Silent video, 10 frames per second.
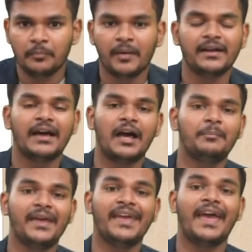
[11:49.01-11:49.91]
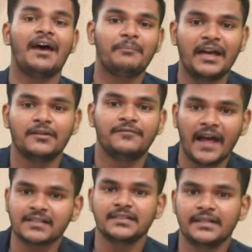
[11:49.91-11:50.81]
but I may have
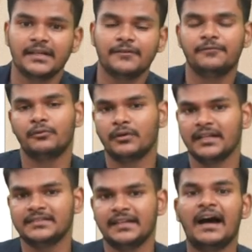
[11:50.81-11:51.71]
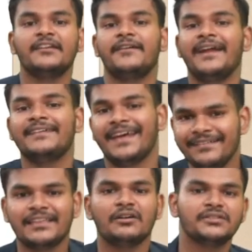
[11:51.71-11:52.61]
manufactured it for, let's say,
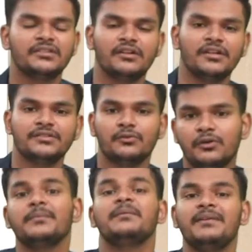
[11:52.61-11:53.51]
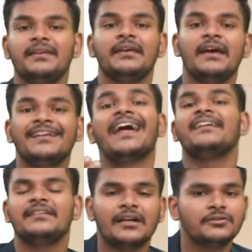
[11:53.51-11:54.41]
$110,000 or maybe
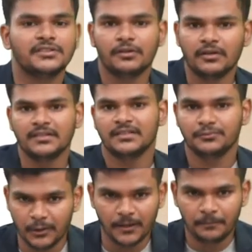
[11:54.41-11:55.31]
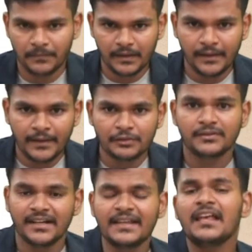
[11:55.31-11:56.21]
$90,000 as well. So
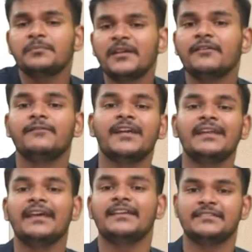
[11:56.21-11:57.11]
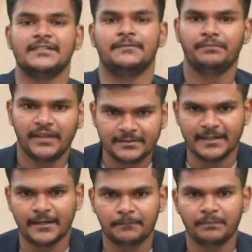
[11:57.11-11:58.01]
there has been a variation, isn't
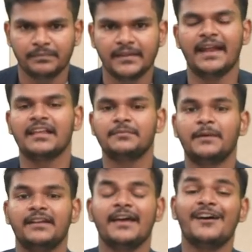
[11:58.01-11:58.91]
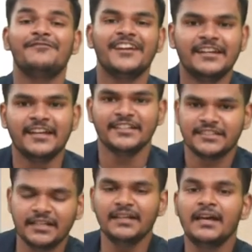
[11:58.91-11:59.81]
it? There has been a
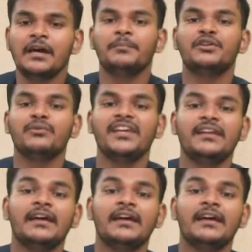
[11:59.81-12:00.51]
variation between